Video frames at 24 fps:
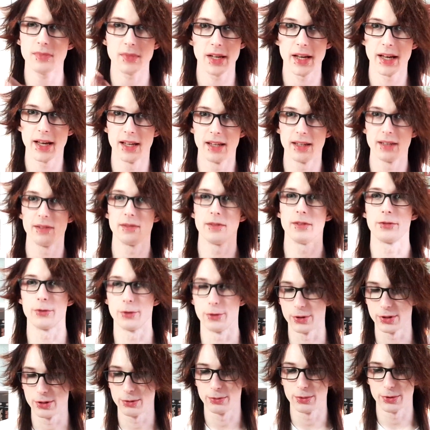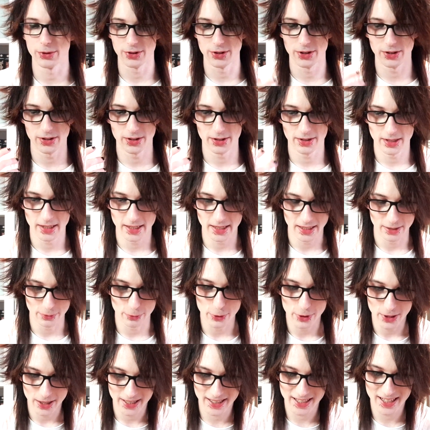And of course it
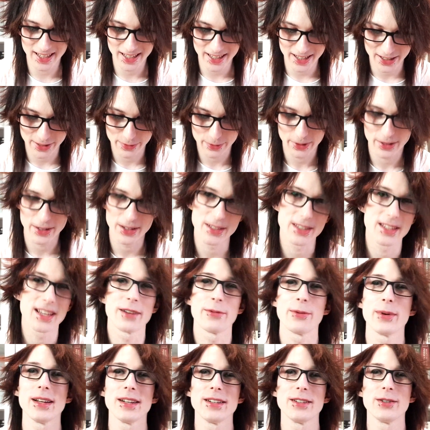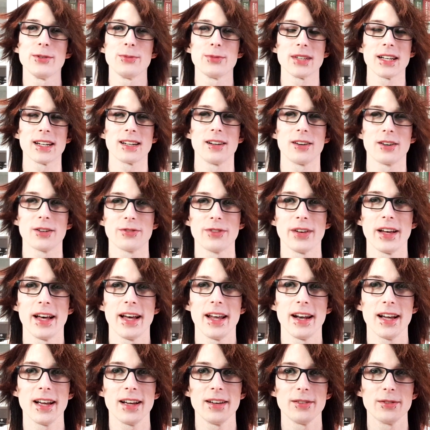was just because I read Doomsday Clock that
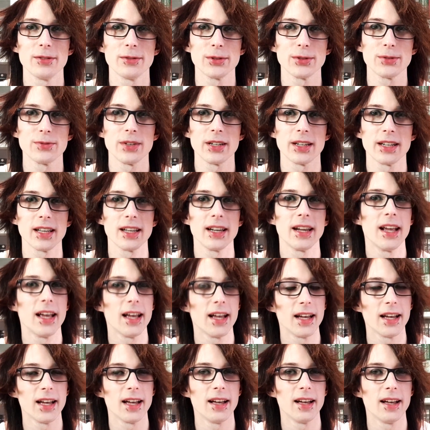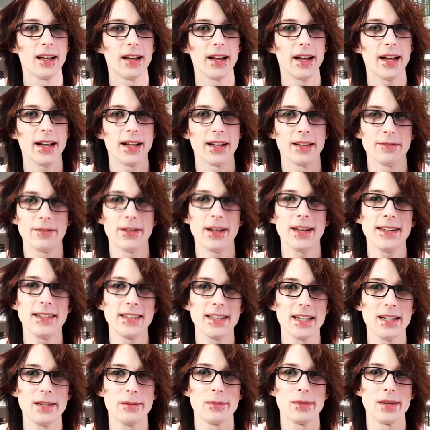I was thinking, hey, that
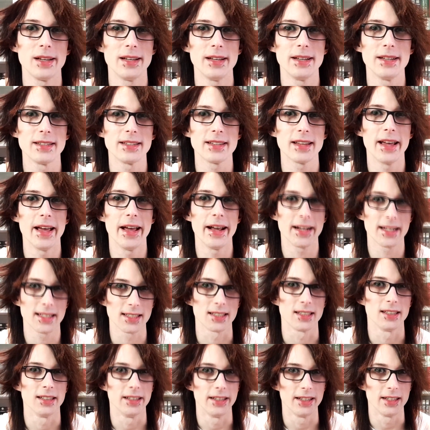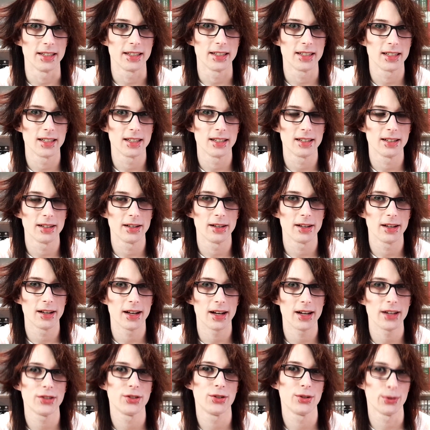team is excellent.
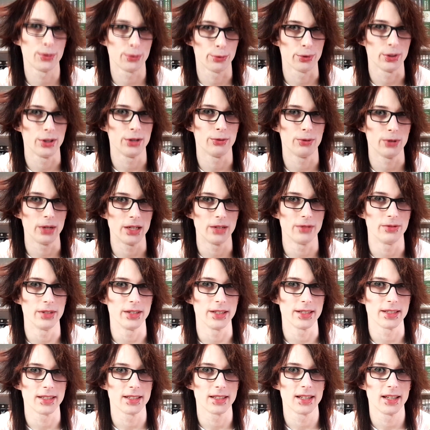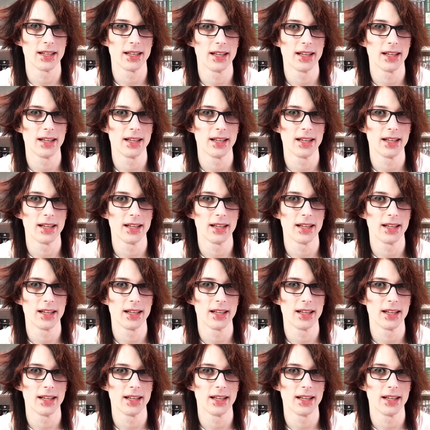I should reread this.